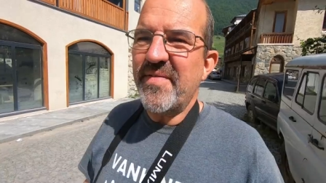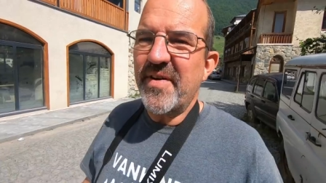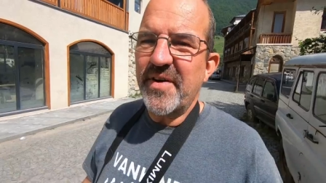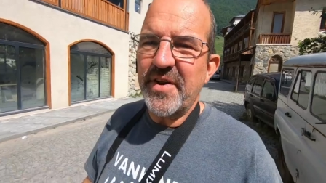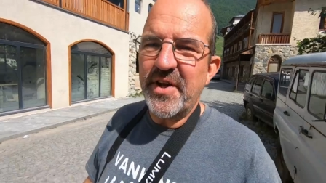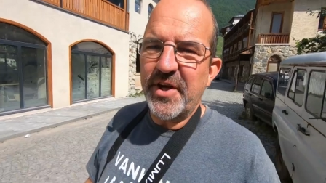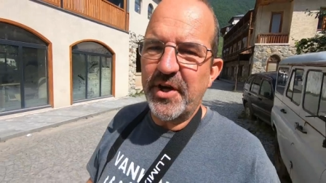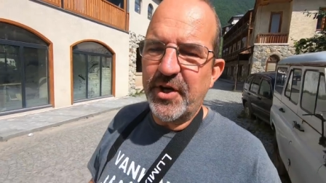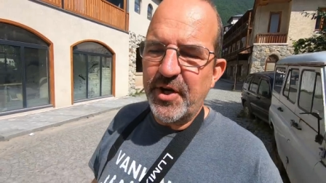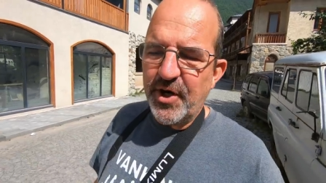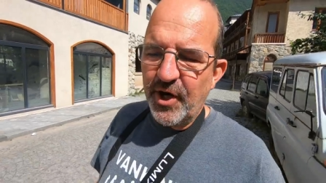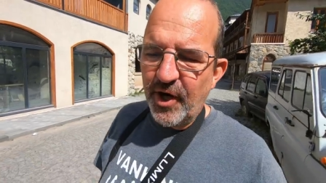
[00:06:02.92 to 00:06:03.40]
we've
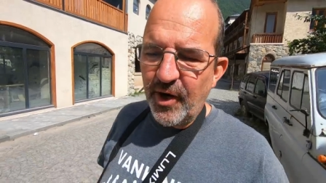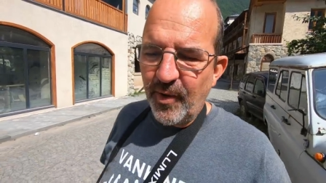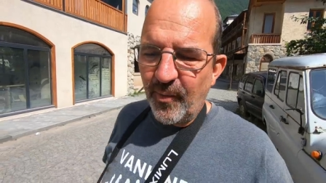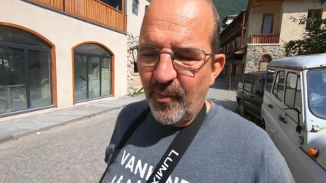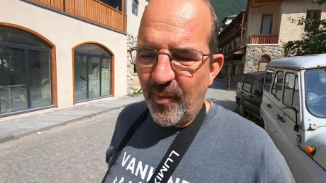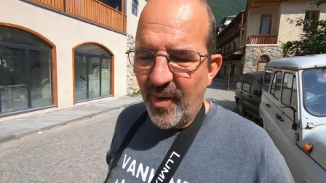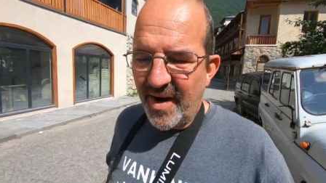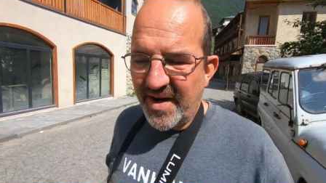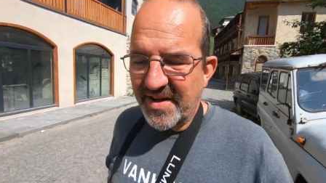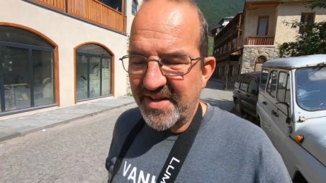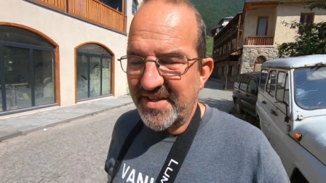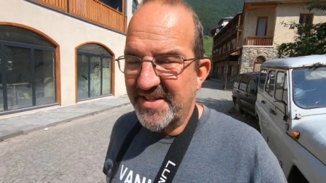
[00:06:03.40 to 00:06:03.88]
only
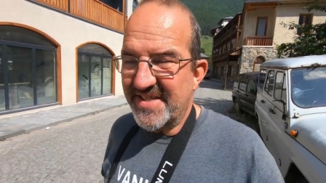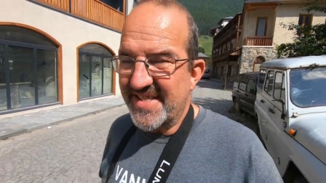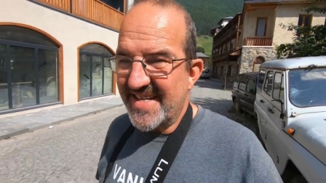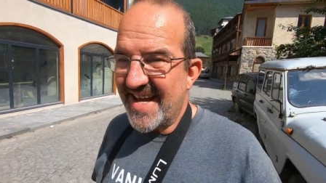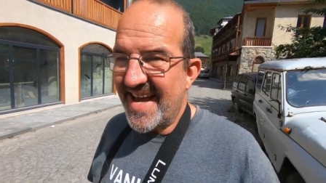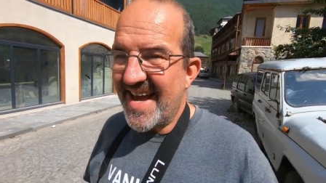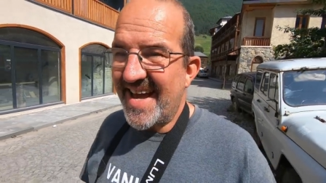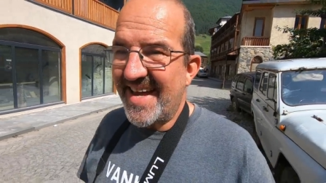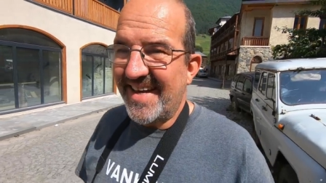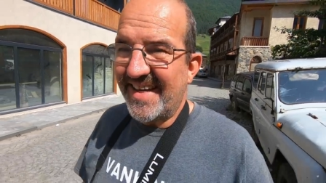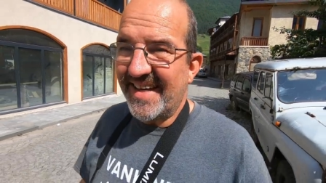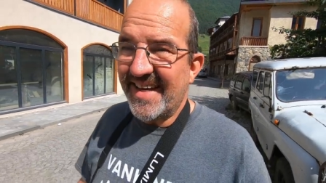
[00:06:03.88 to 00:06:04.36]
got one
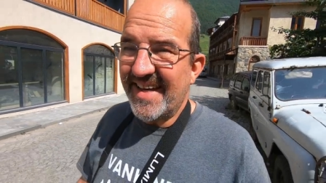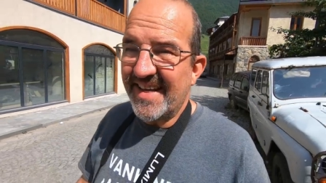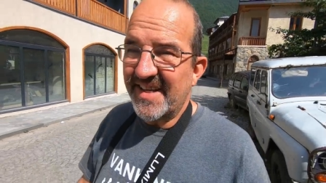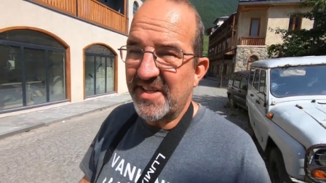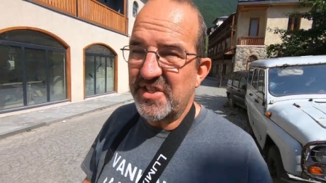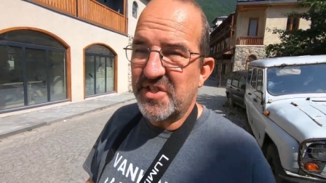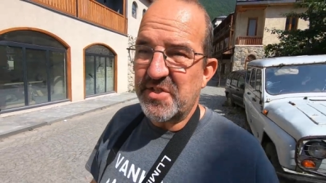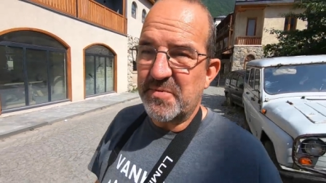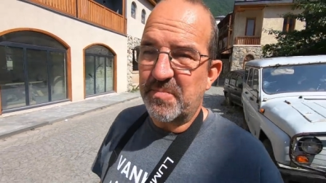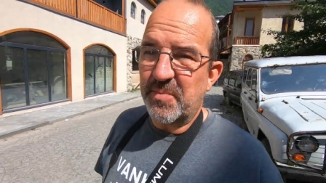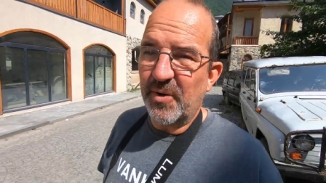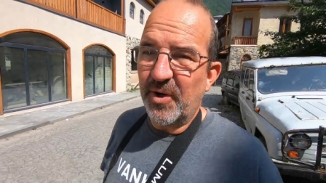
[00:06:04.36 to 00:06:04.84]
day
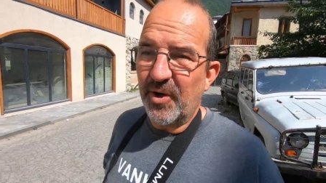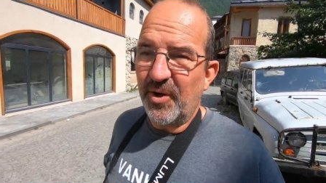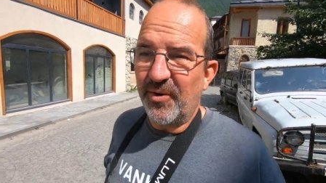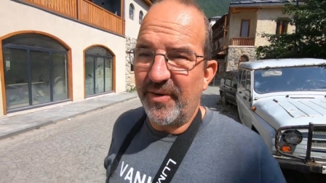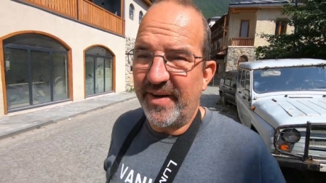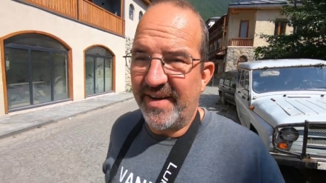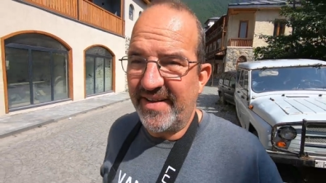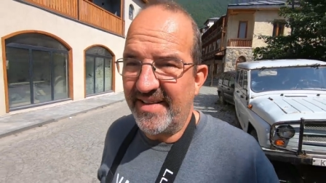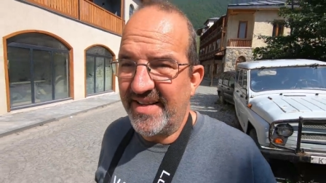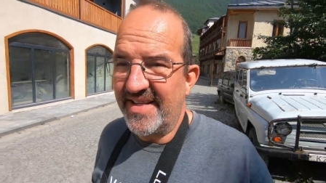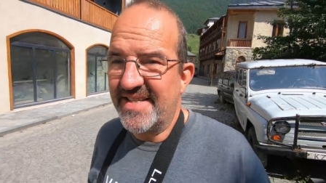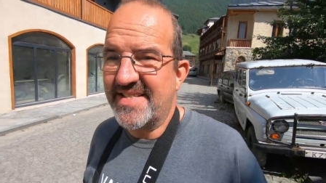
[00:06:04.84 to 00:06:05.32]

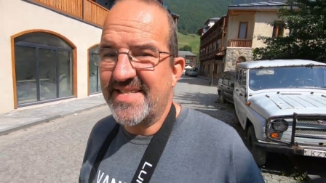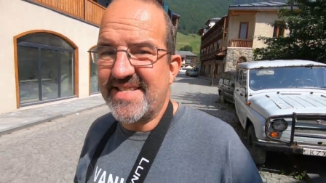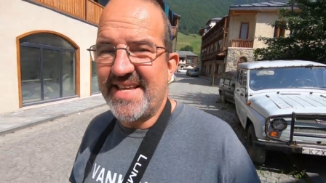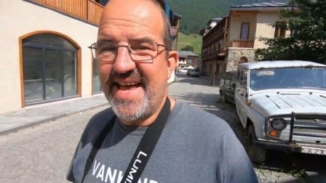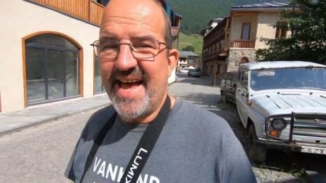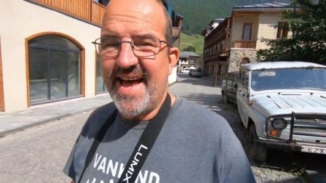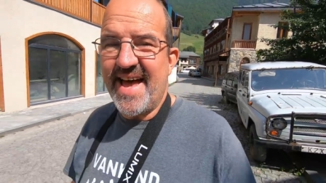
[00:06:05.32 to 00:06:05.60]
exploring this